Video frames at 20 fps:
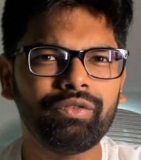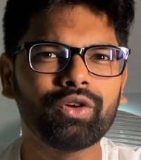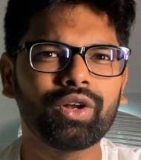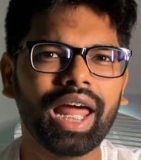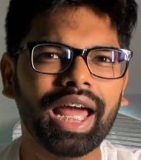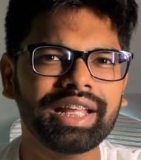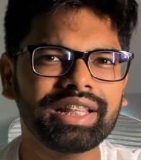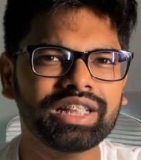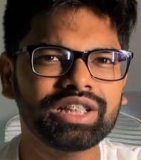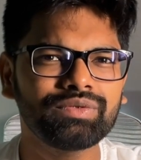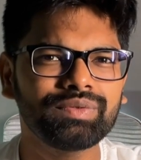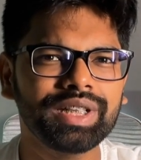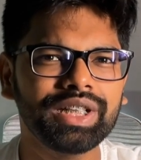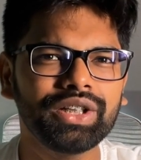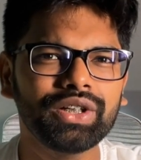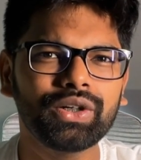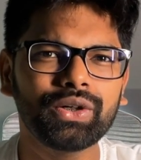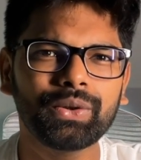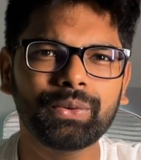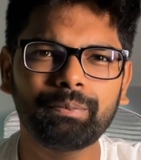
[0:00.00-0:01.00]
if you like this
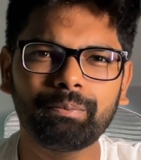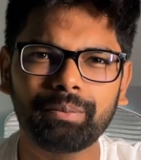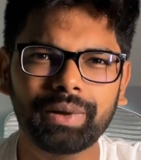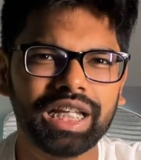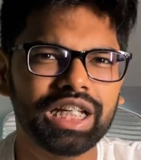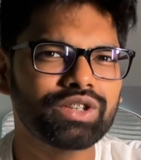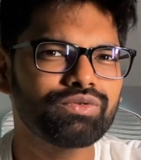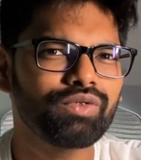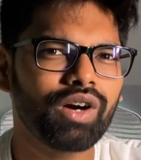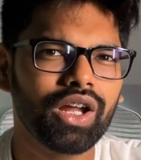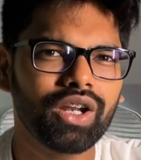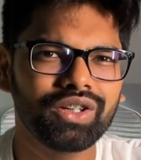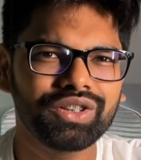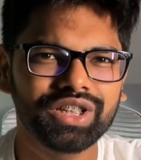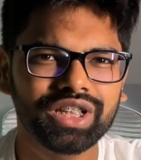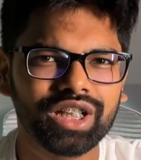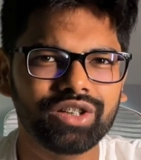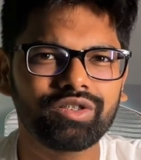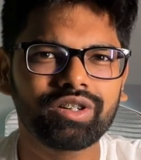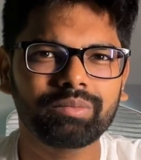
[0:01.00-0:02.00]
video, please
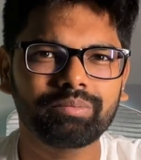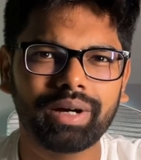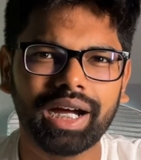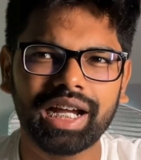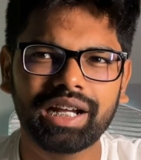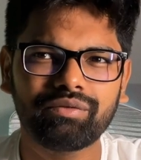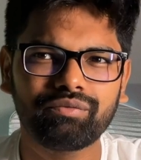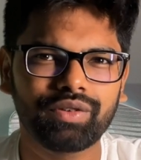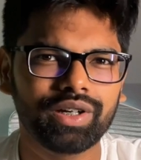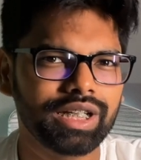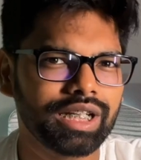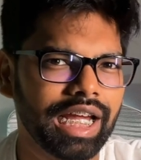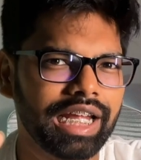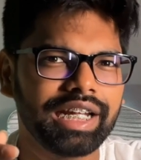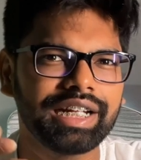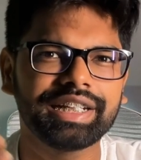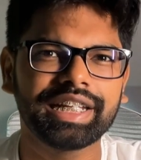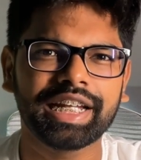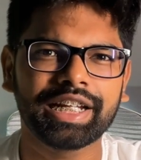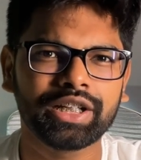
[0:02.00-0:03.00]
follow Zero1Byte for
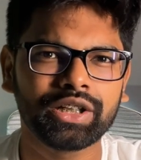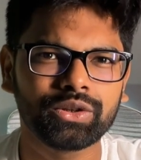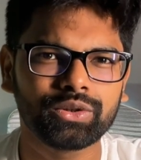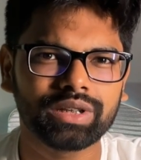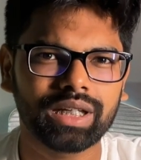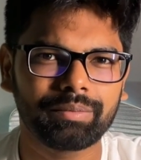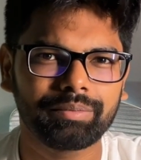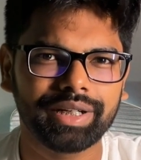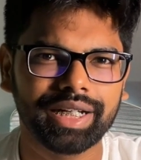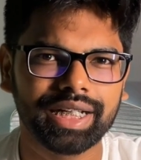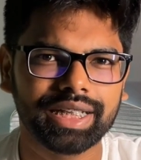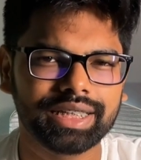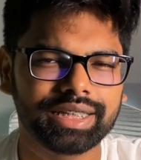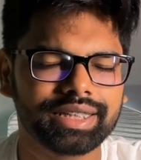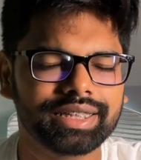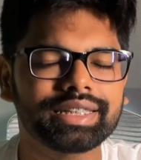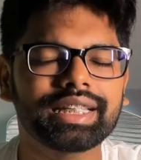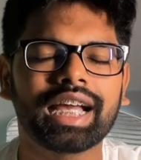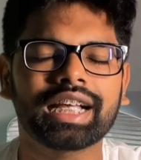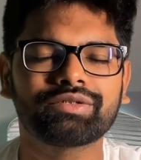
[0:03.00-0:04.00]
daily tech news
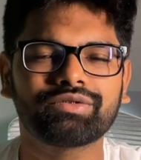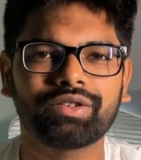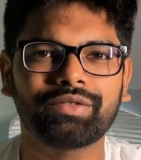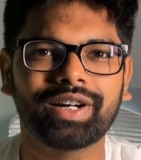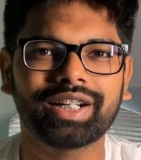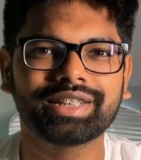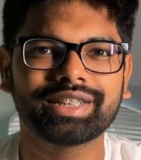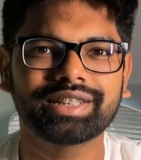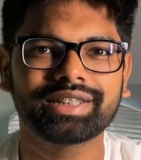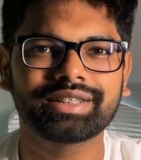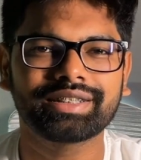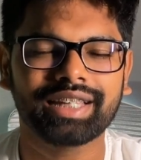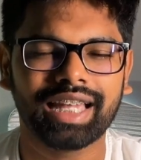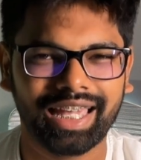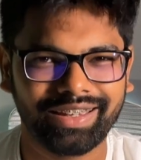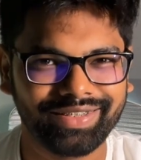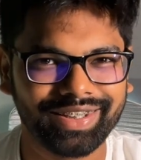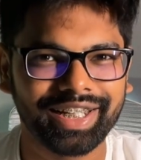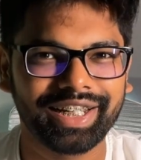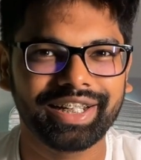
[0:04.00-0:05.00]
updates. Thanks for watching.
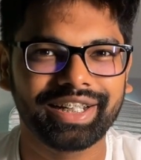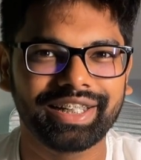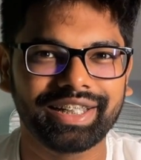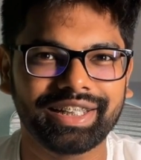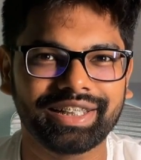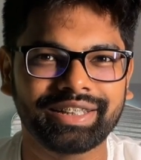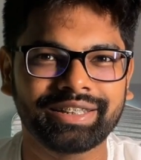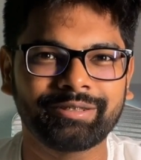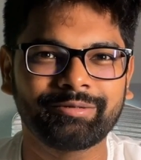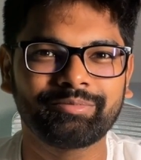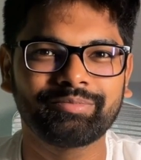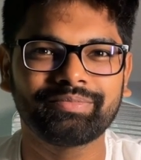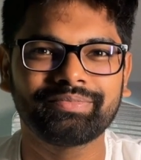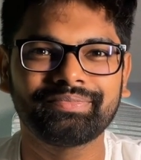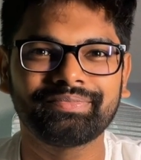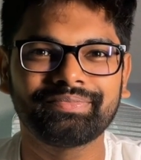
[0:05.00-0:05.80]
Have a great day.